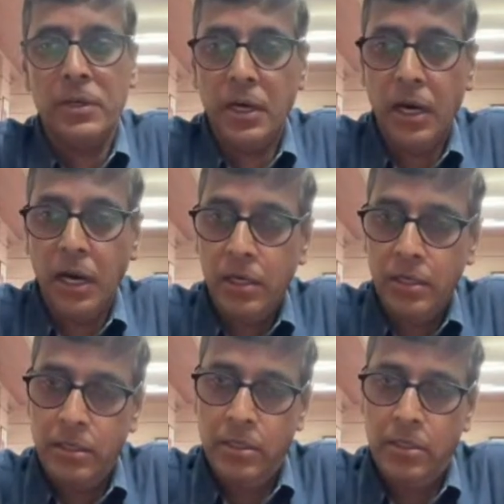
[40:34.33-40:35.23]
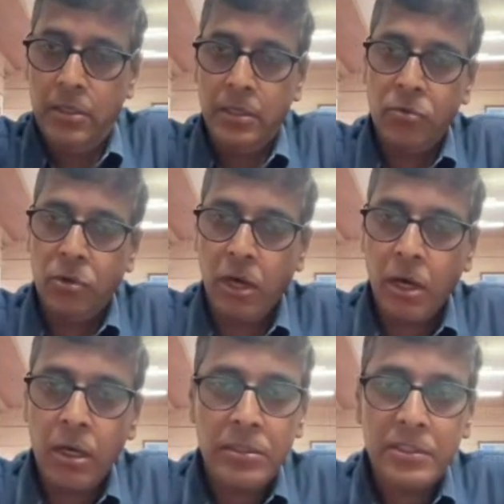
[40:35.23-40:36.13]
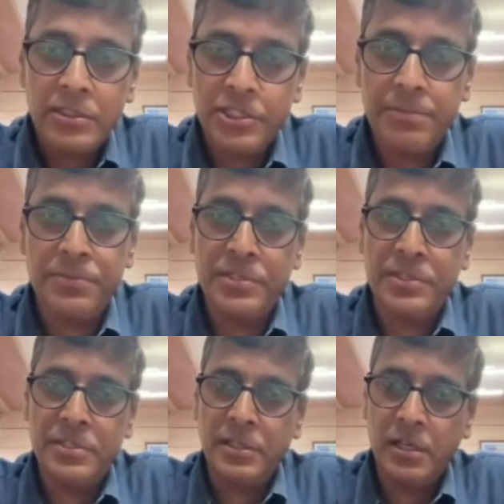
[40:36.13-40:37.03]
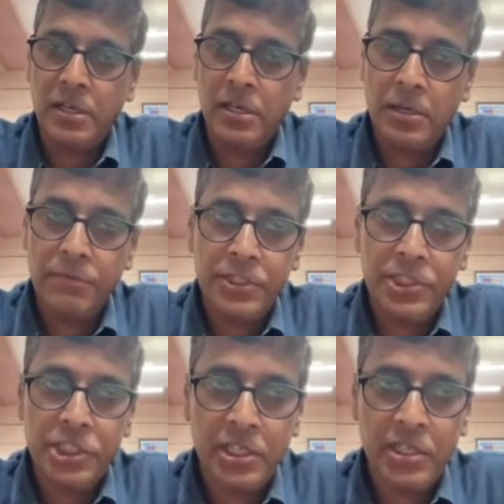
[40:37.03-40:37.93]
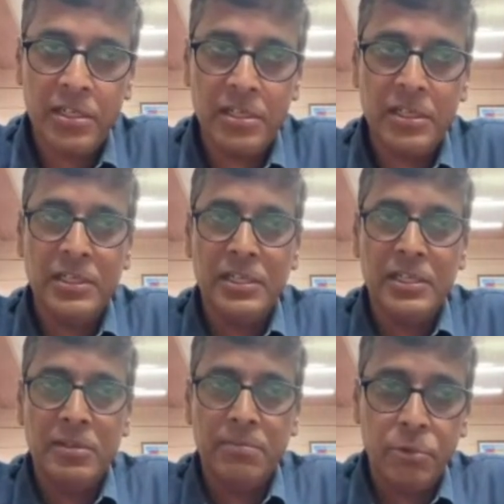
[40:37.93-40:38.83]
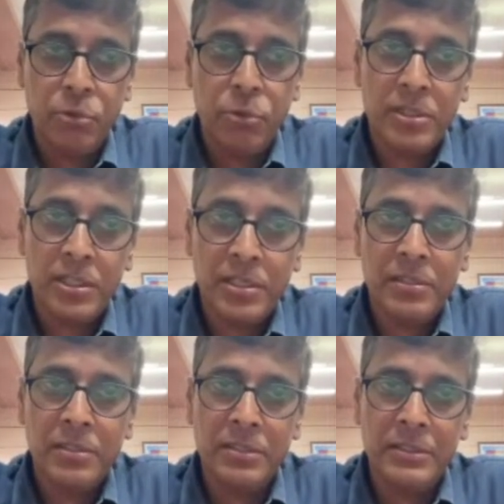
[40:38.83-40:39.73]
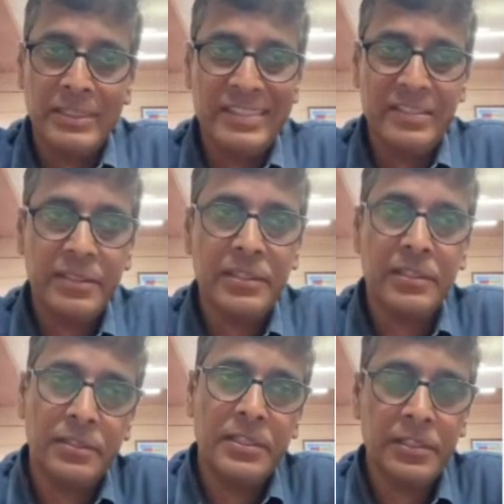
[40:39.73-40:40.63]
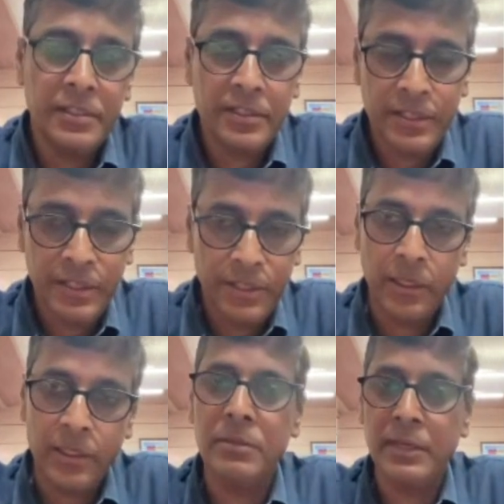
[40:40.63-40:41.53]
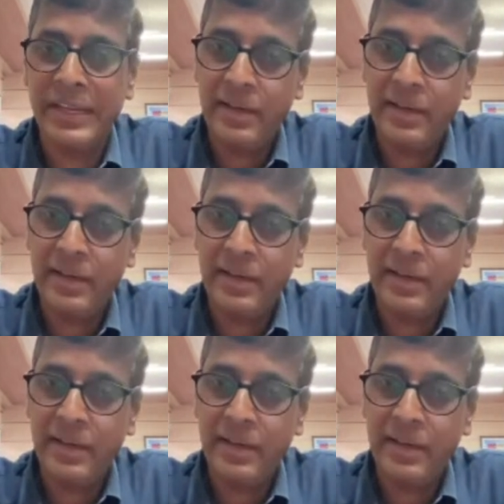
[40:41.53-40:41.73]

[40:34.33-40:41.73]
Now all the ships which are more than 300 ton